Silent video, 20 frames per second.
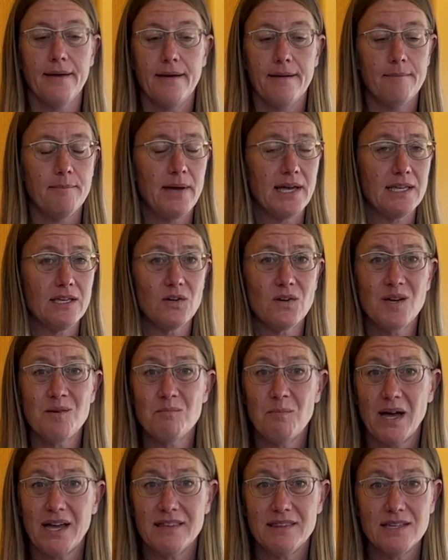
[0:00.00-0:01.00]
But you can
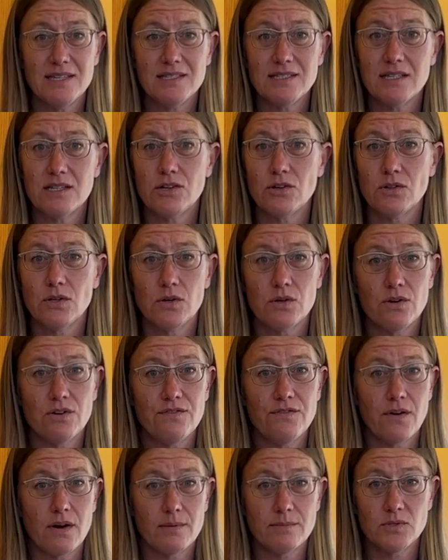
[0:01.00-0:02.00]
buy these at your local
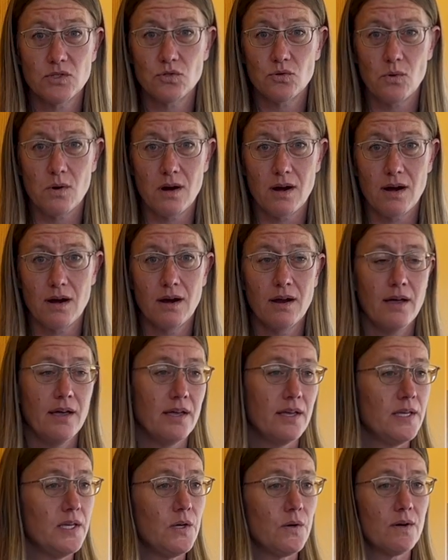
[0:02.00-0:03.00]
farm store.
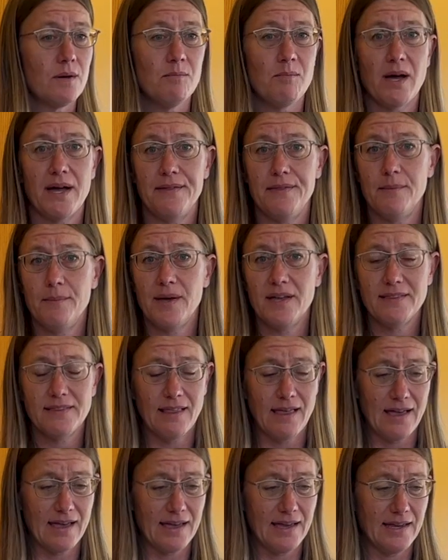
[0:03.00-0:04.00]
You can buy them
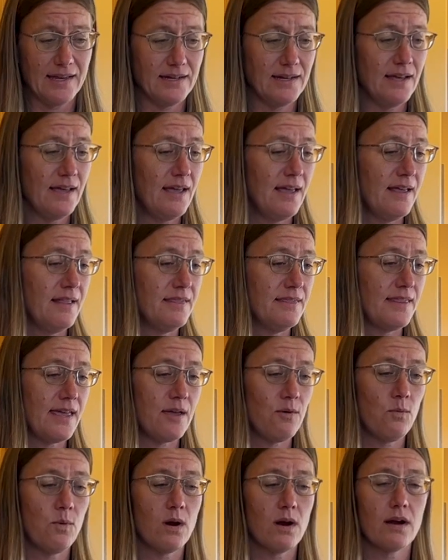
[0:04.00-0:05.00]
online. They
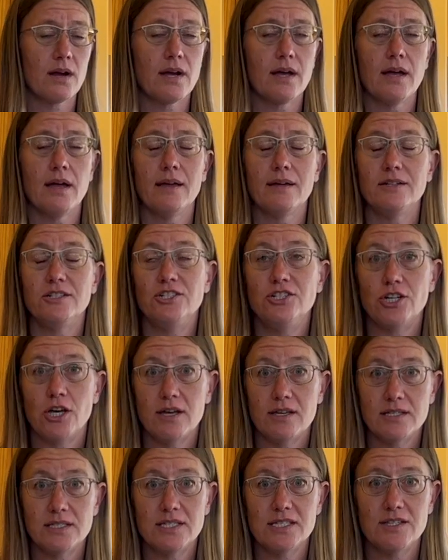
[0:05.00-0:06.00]
work
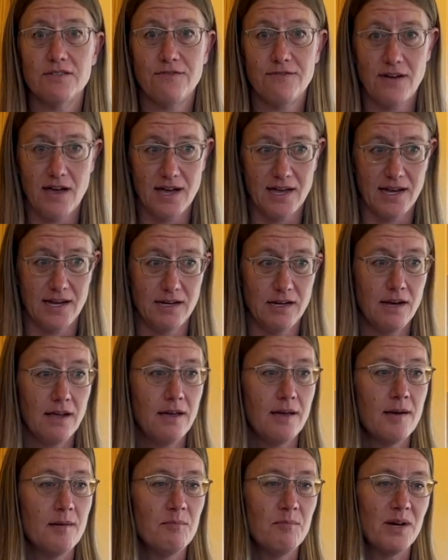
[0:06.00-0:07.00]
just fine.
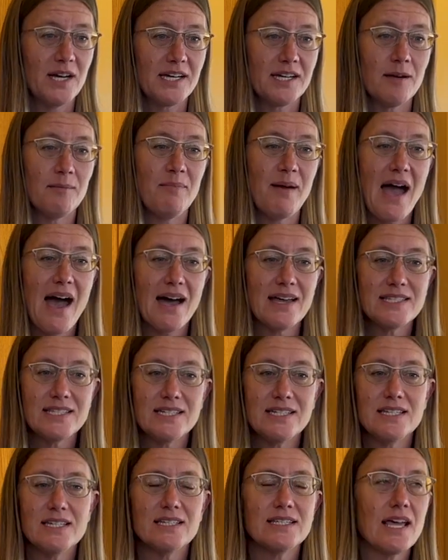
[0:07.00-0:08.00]
But
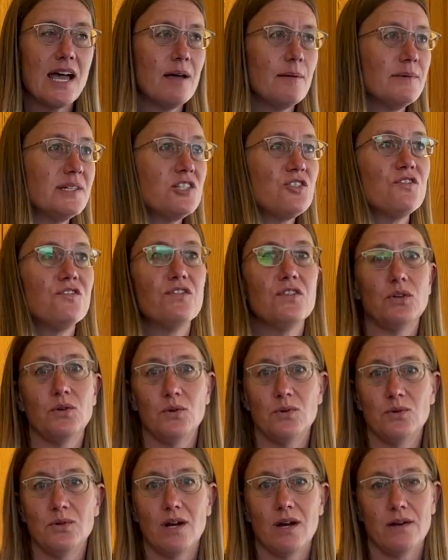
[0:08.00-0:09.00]
capacity is how much
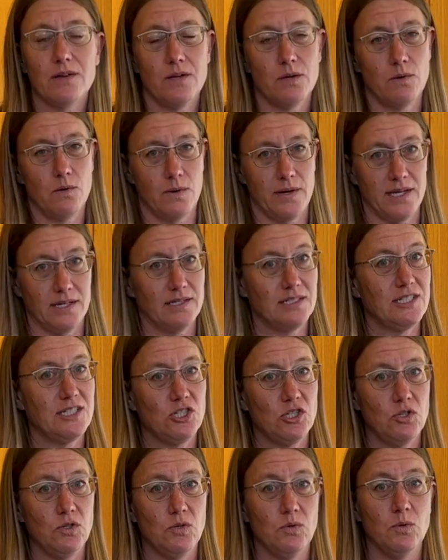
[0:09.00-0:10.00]
food are you going
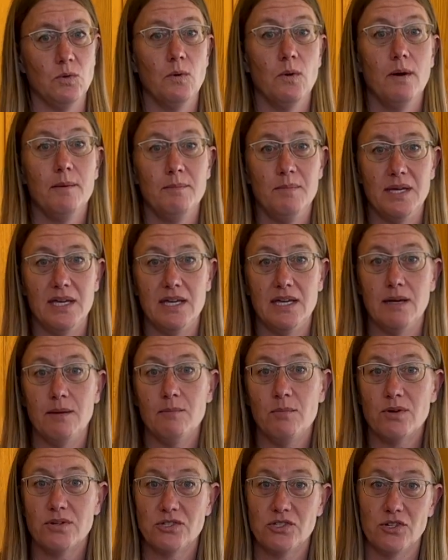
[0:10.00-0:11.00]
to be
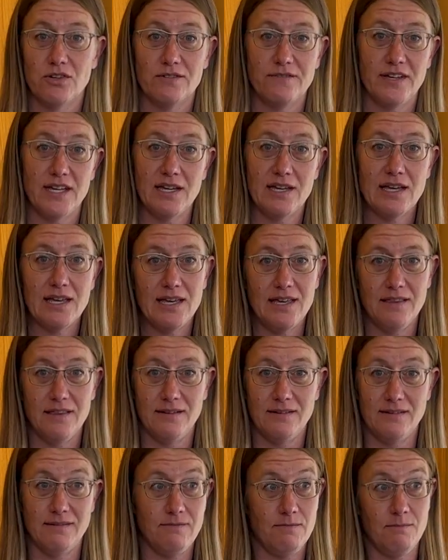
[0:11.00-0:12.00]

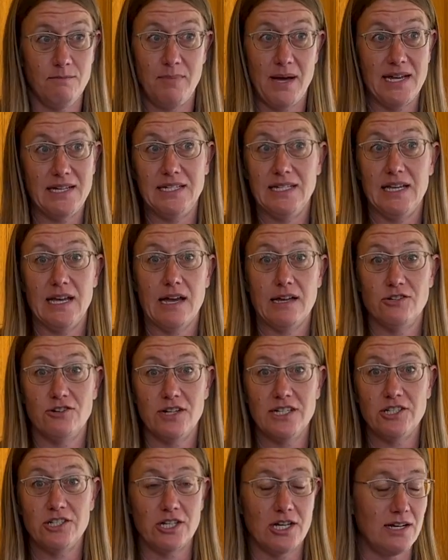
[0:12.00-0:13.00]
preserving by
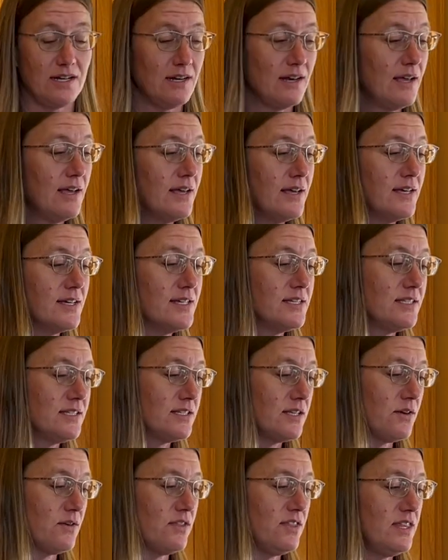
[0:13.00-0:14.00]
dehydration.
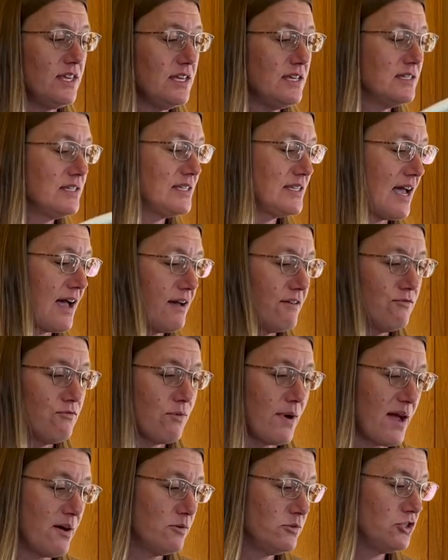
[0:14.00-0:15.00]
So these have
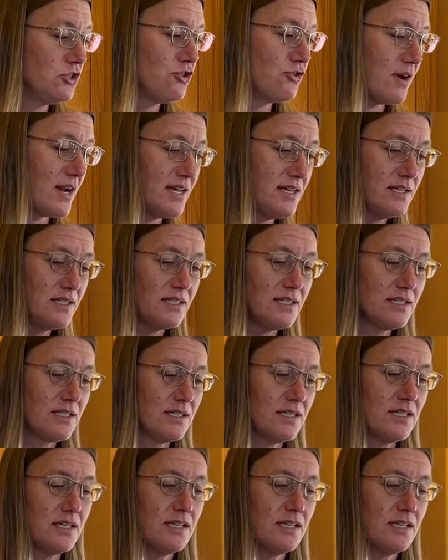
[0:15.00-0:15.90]
round trays,